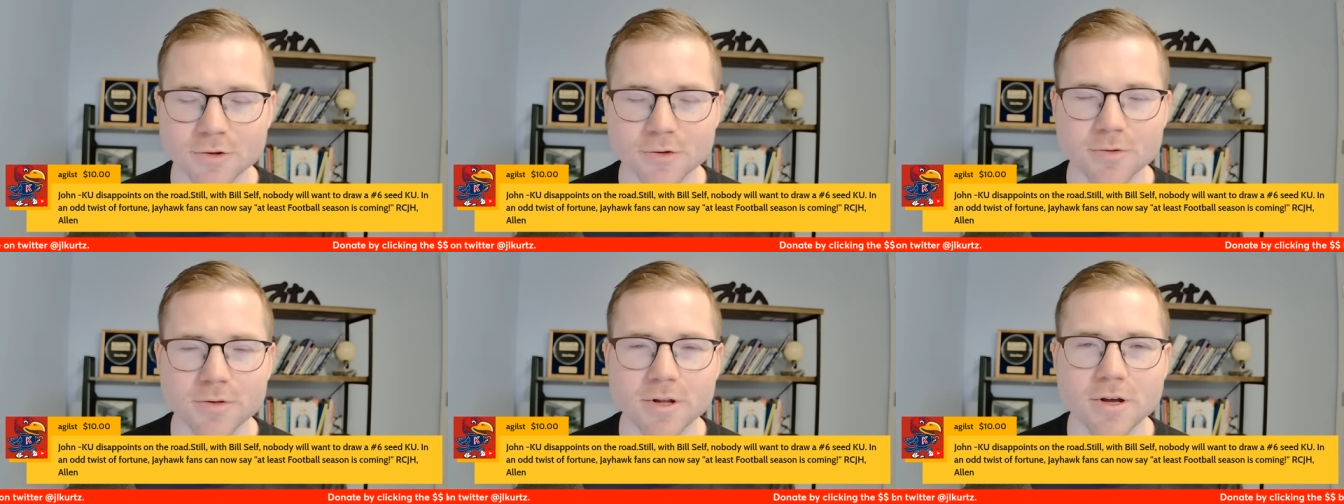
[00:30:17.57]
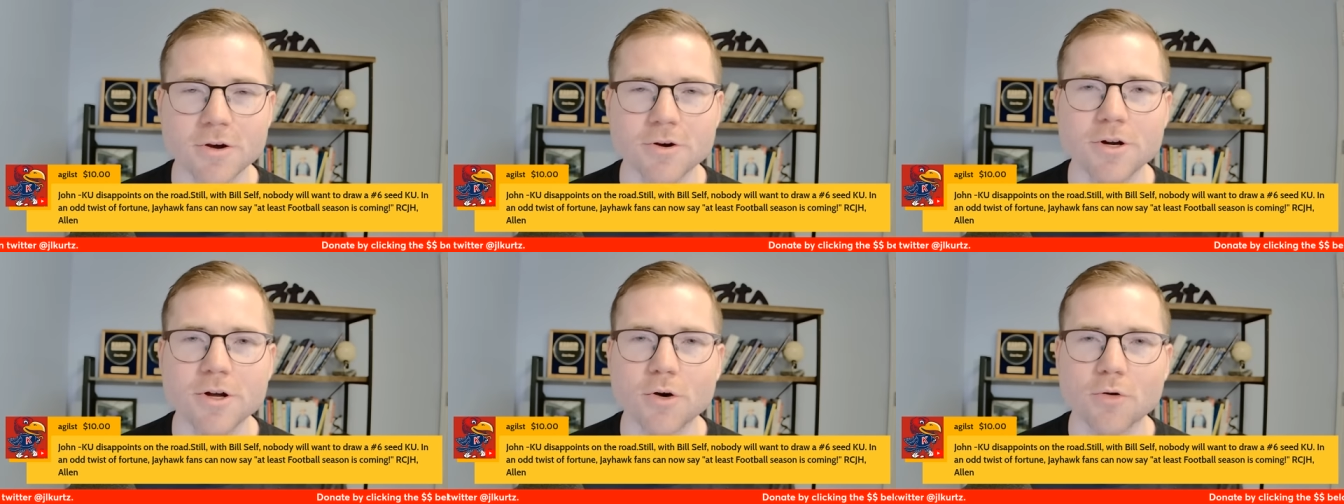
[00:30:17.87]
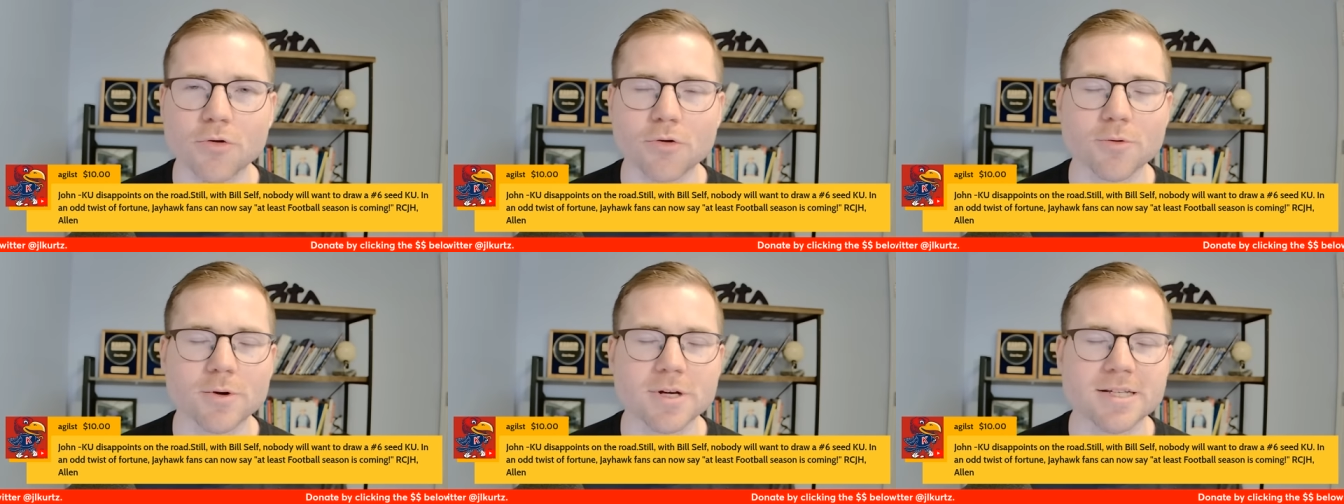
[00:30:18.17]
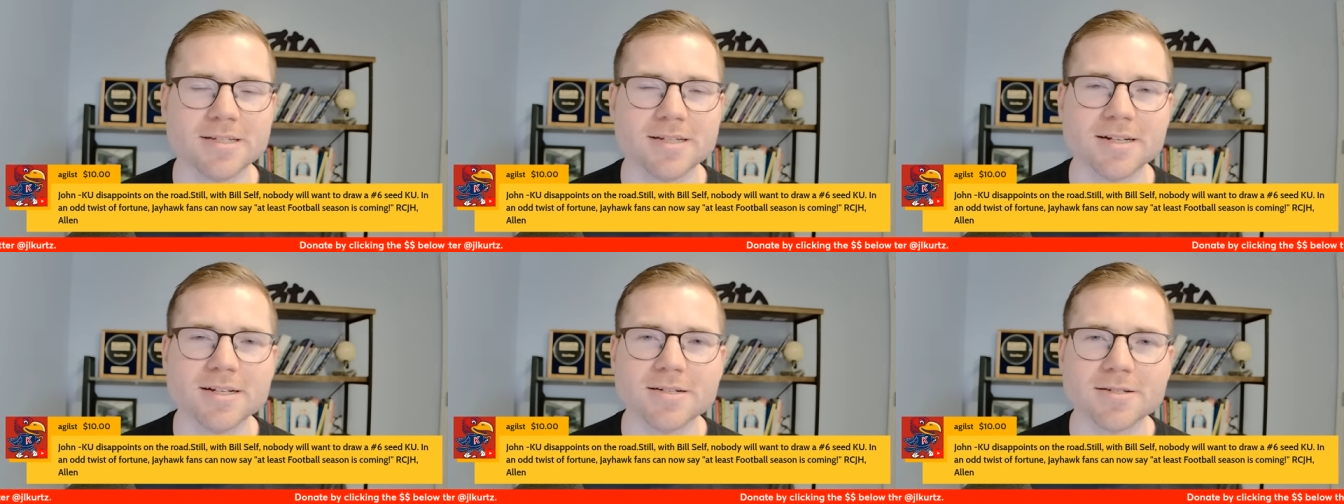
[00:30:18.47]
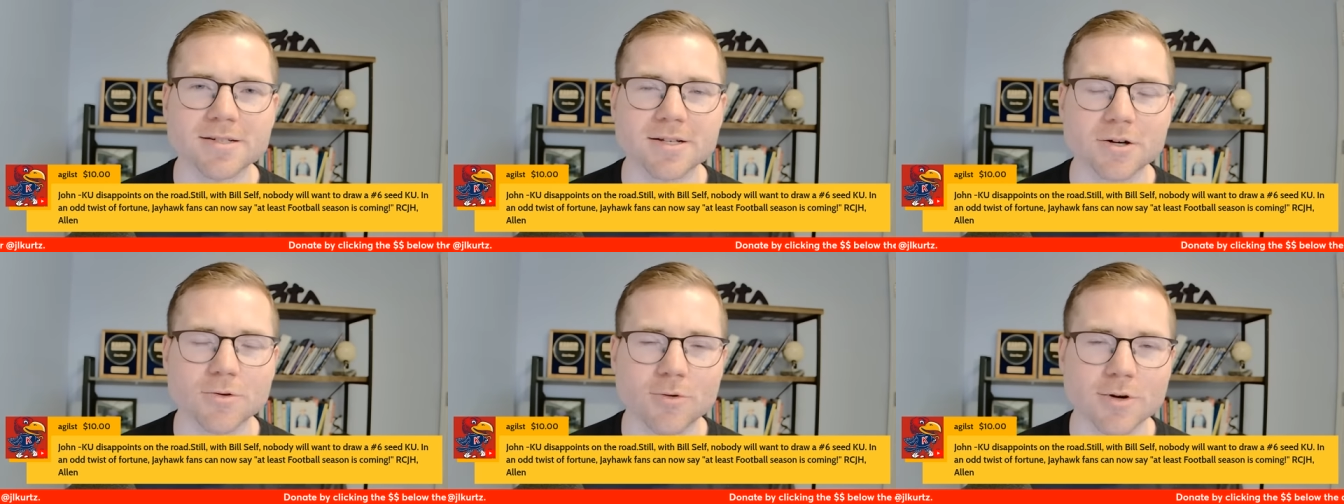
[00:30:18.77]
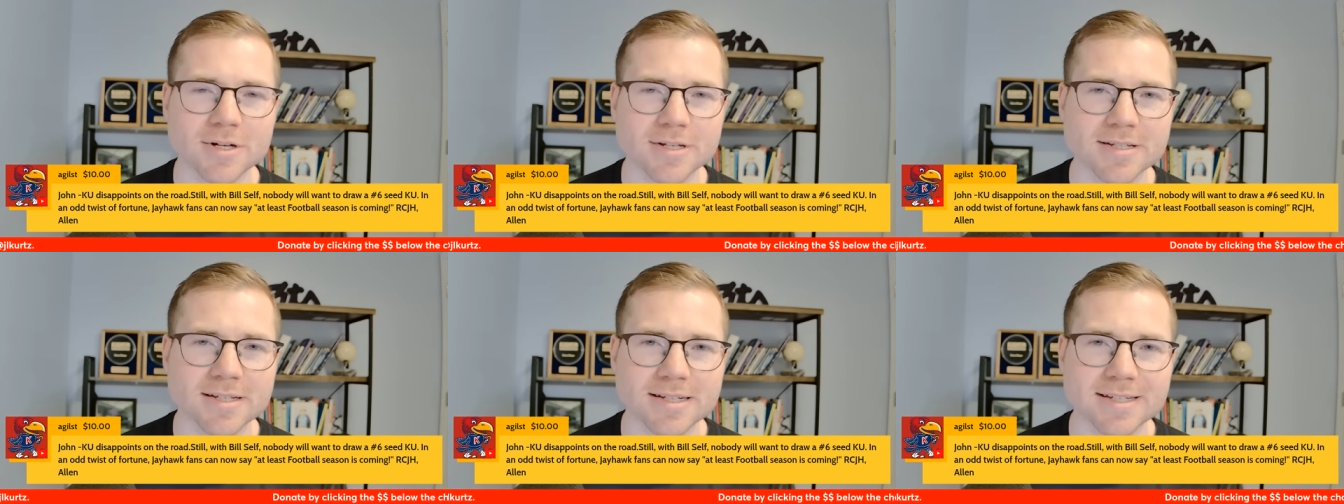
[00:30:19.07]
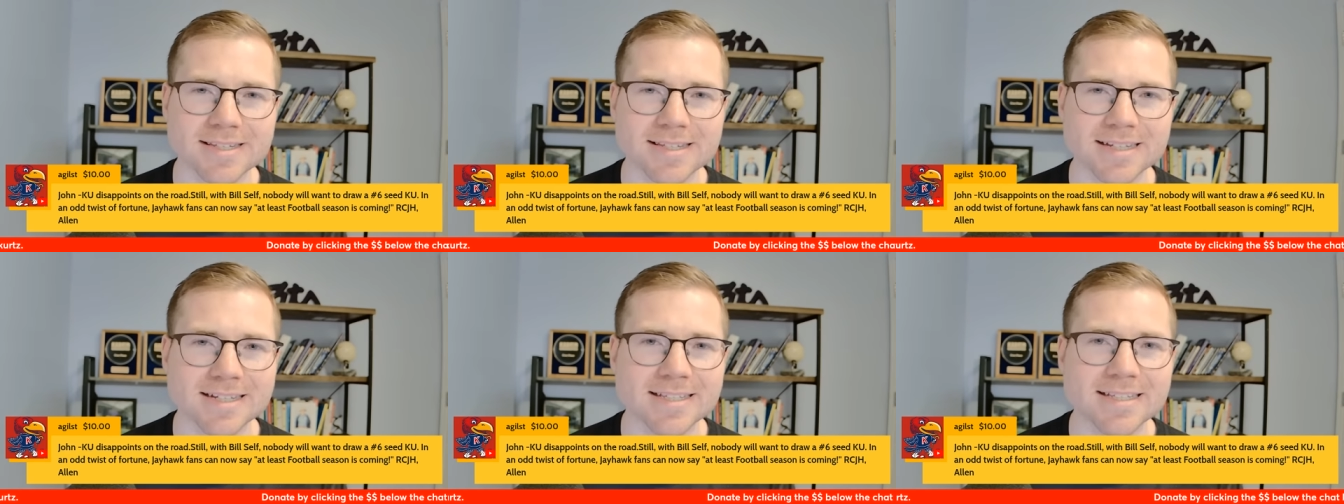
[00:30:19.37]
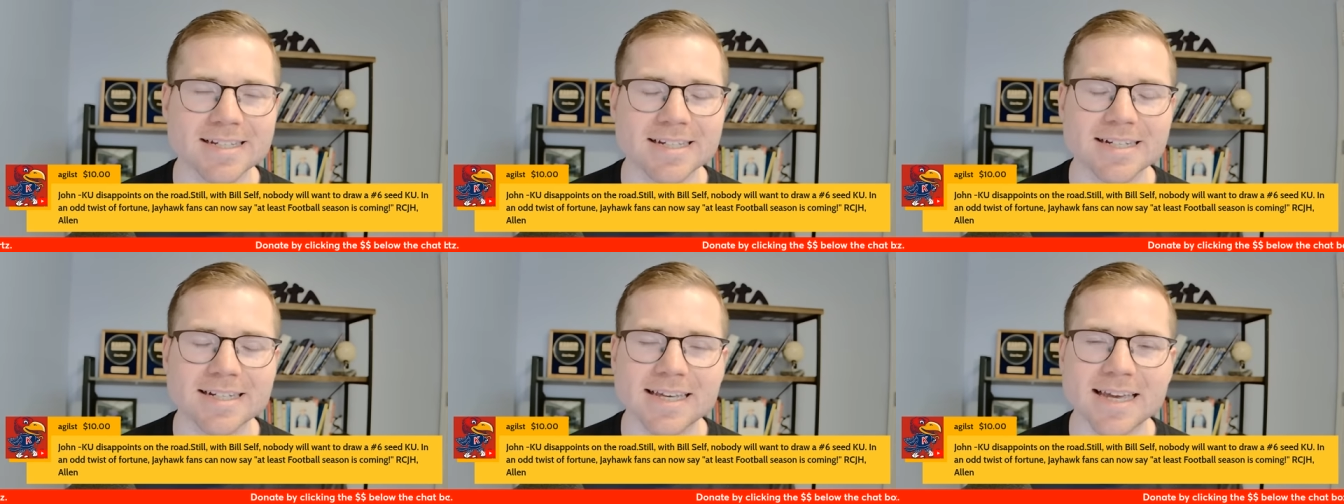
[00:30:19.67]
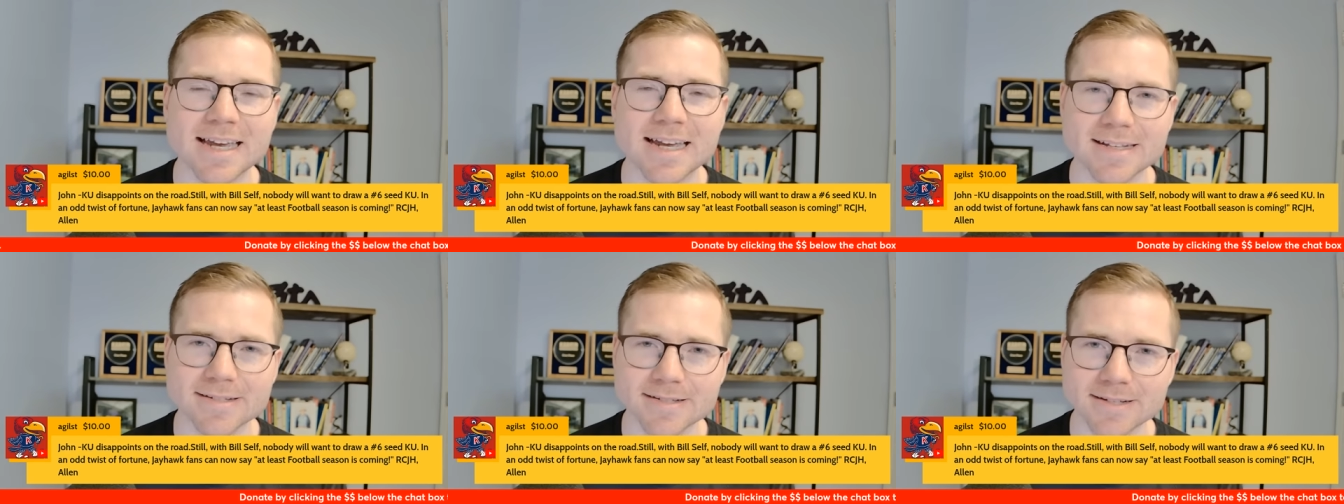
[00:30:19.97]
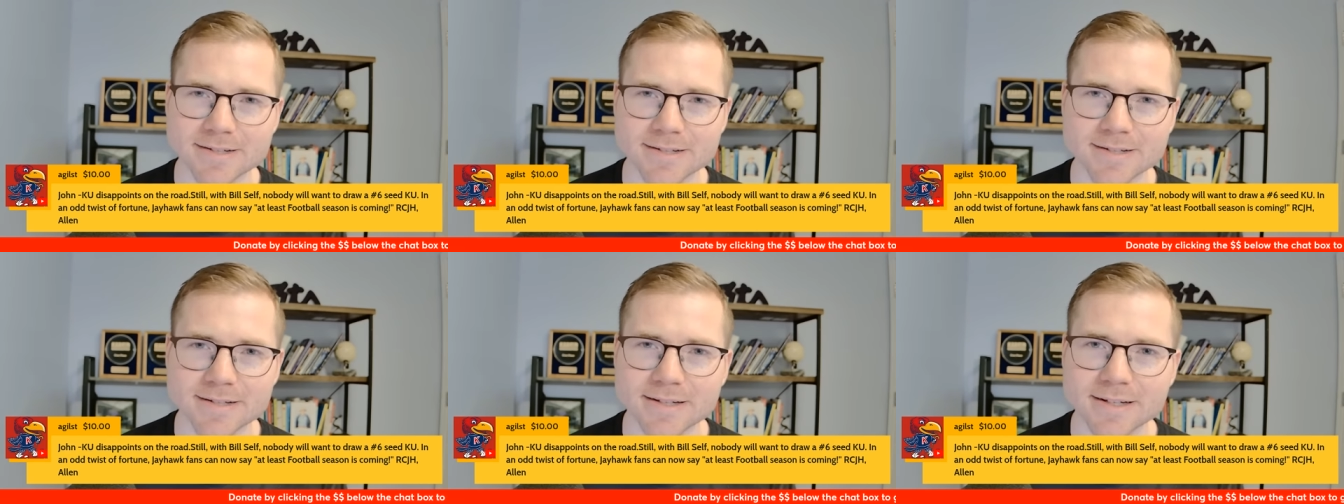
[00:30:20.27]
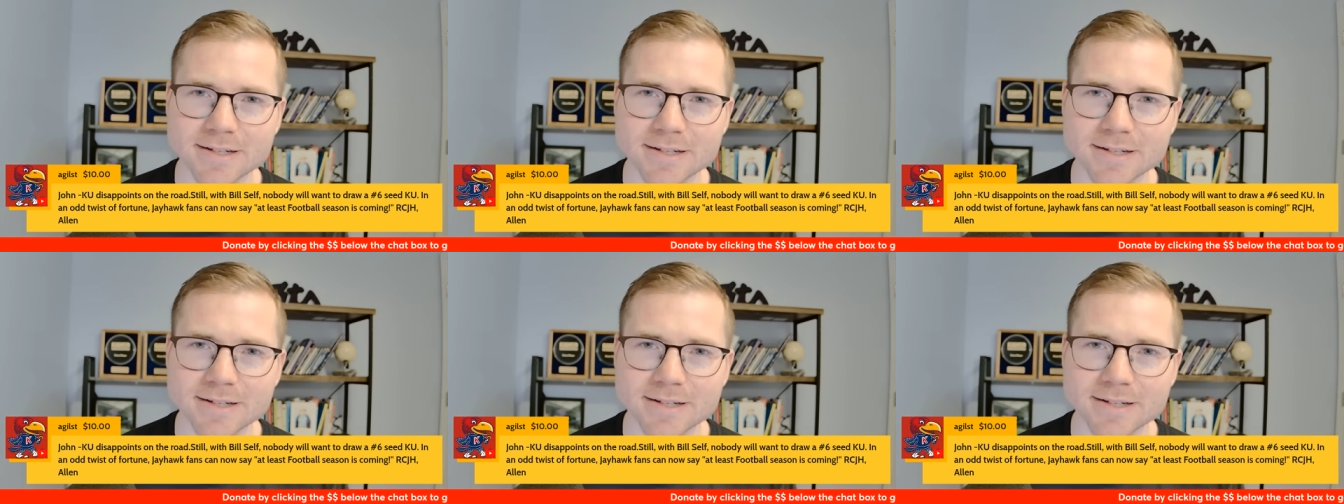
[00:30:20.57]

No three seed is going to want to see six seed Kansas